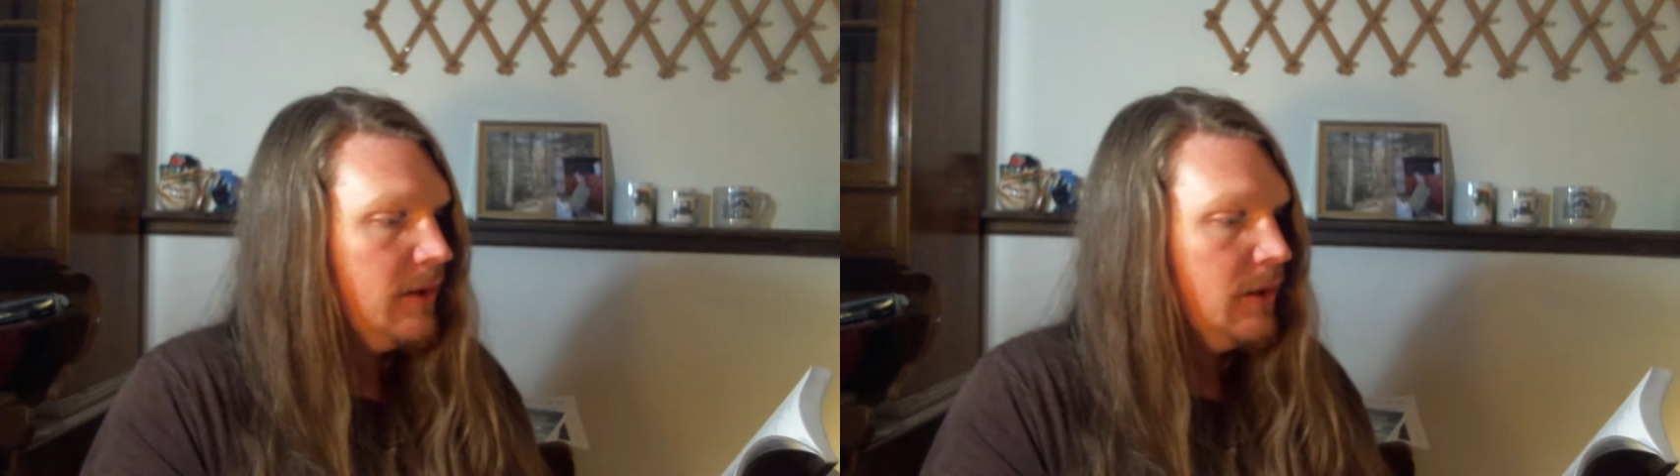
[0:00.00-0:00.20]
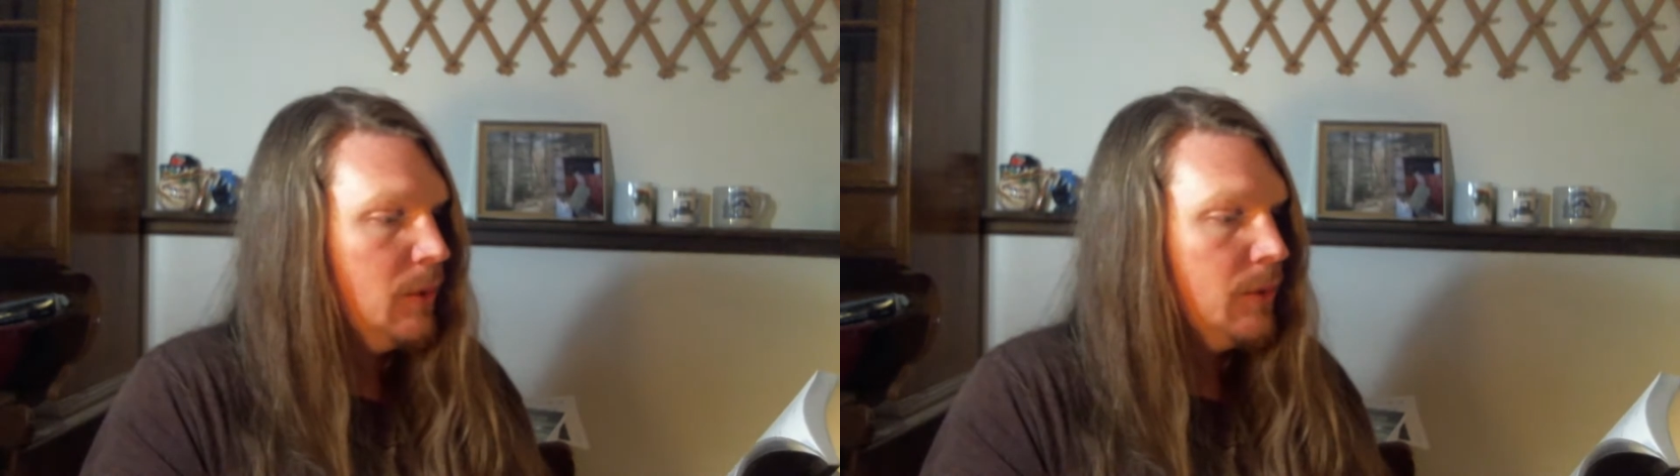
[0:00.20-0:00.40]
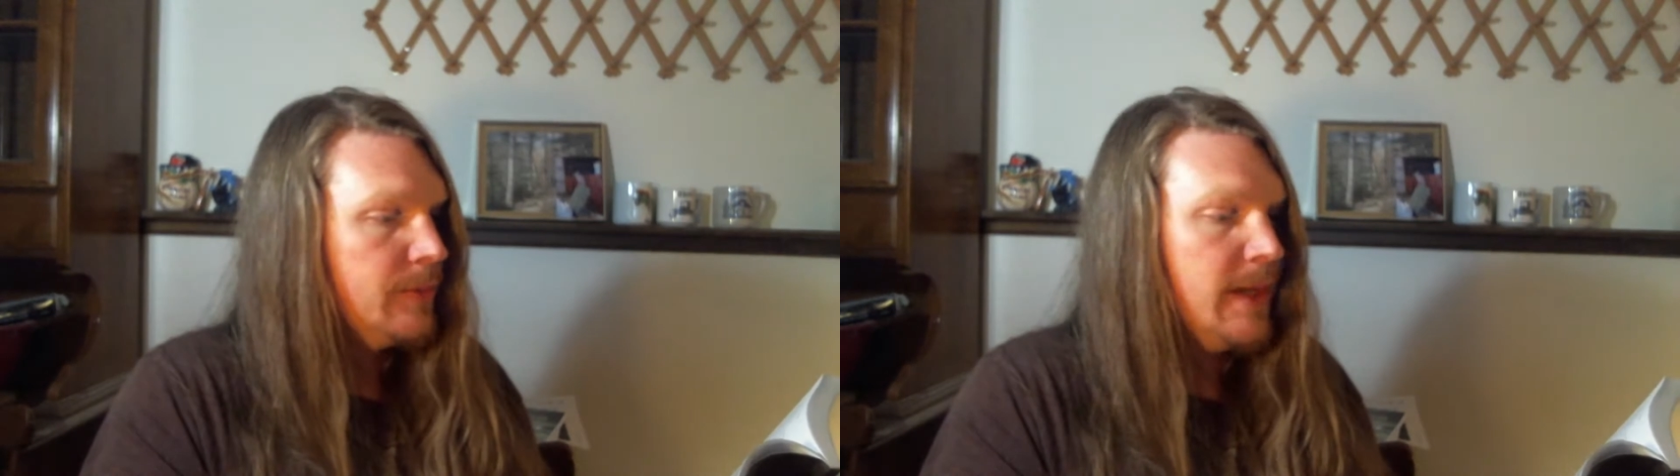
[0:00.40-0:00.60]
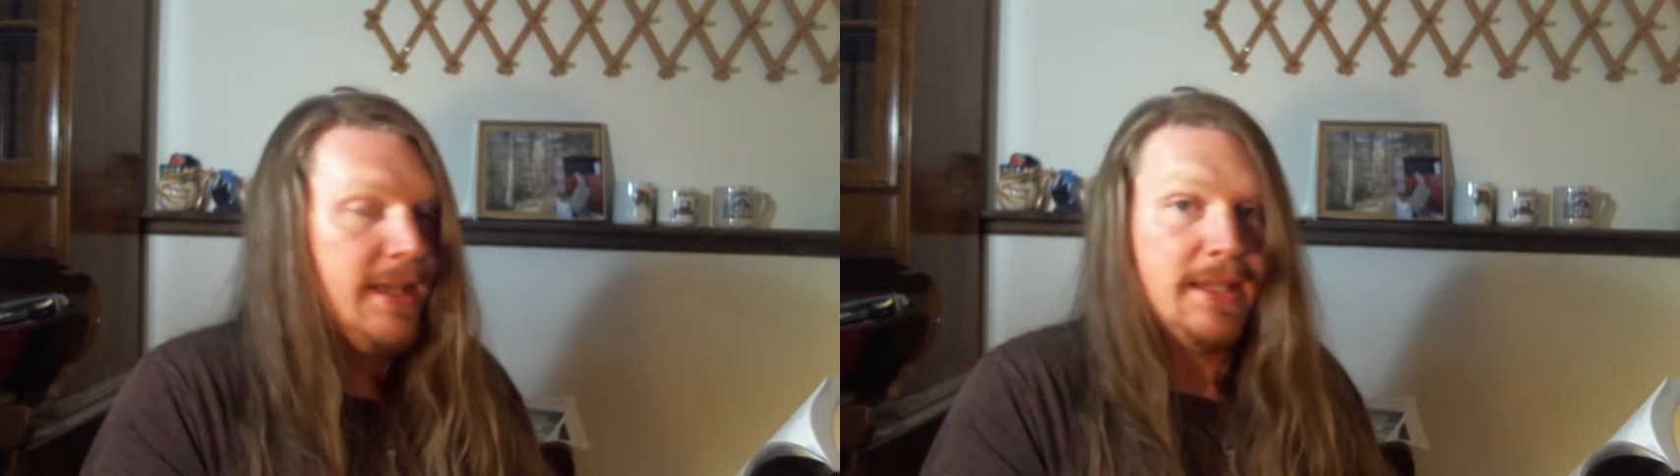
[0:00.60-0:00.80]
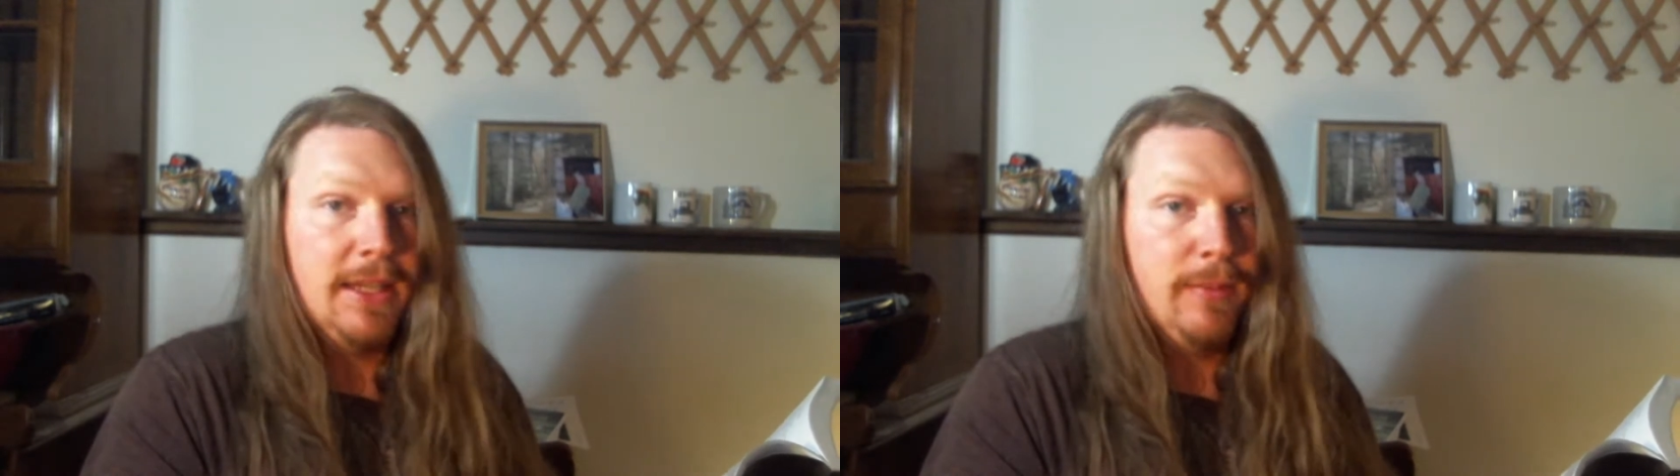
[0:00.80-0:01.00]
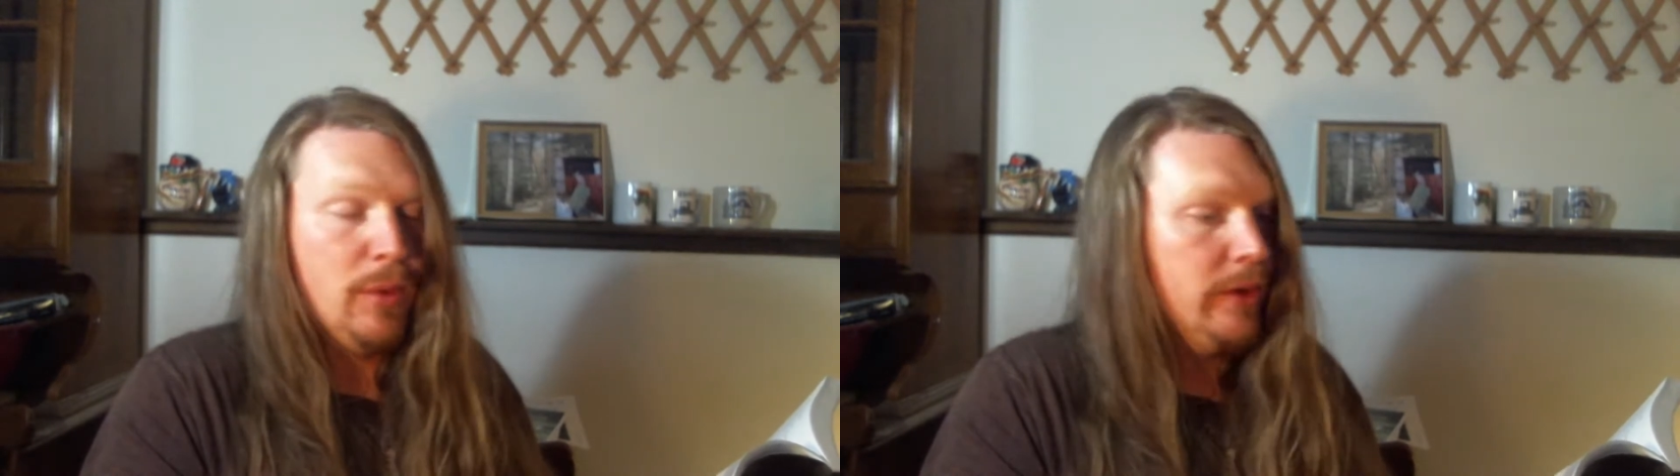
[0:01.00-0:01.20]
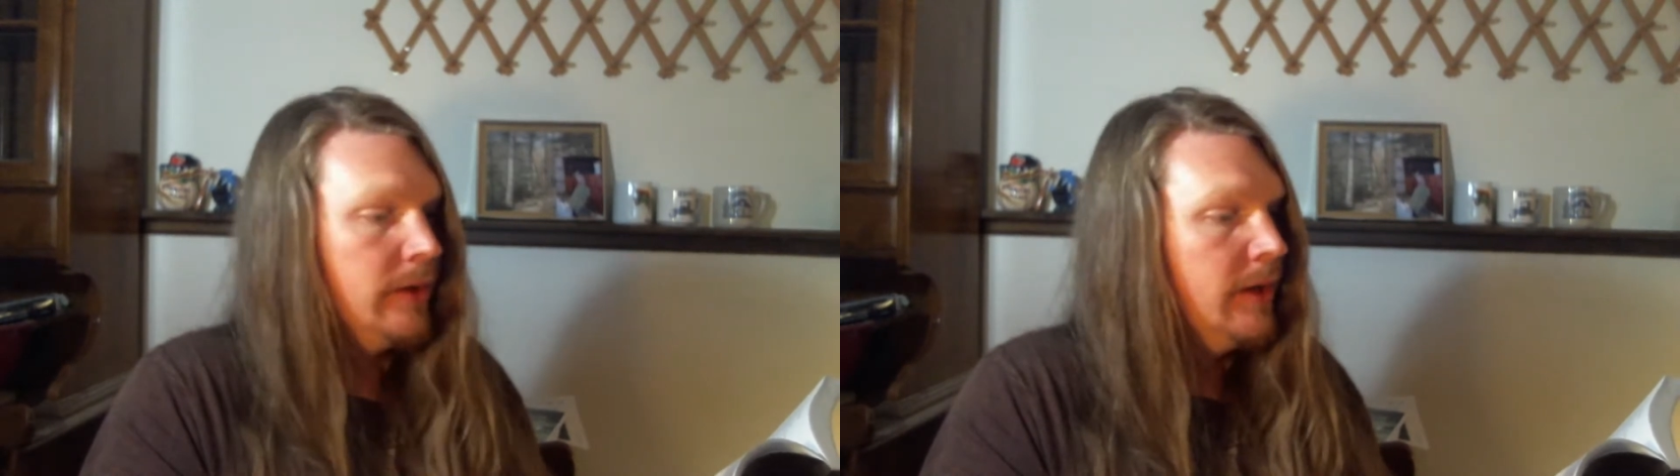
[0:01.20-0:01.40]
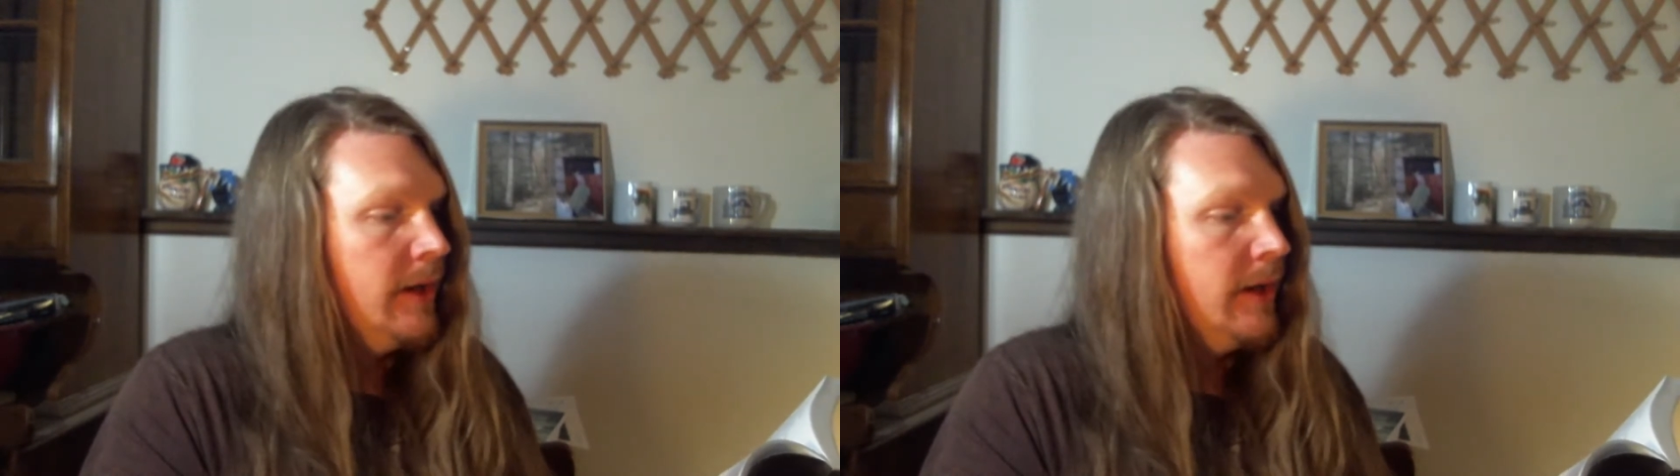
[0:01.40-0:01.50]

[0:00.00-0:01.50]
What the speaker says: the ghoul's maze anymore.